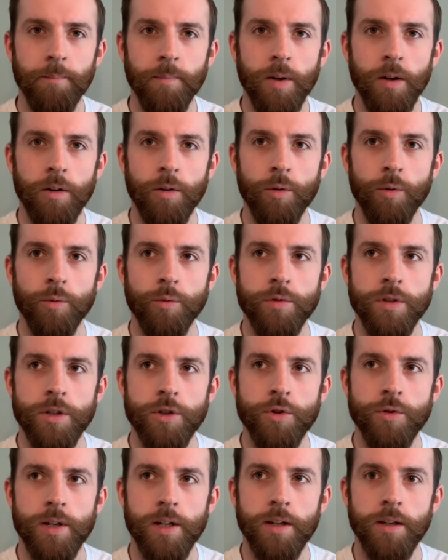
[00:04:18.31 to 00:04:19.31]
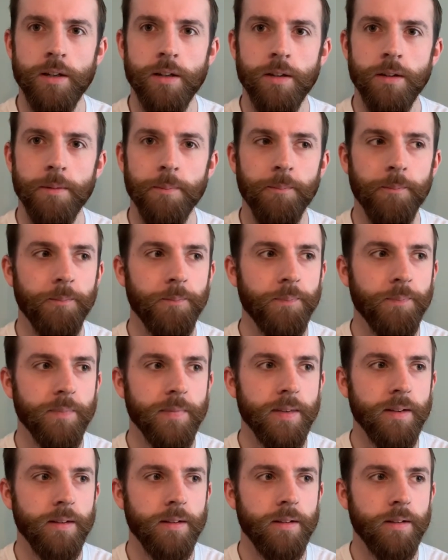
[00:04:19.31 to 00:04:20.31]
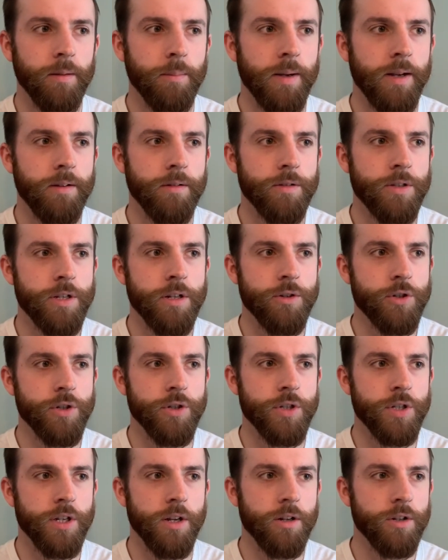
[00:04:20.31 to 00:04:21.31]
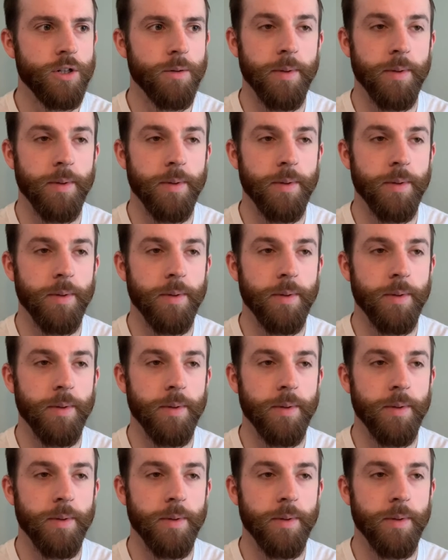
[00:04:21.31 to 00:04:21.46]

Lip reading: "Oh, did you hear about such and such?"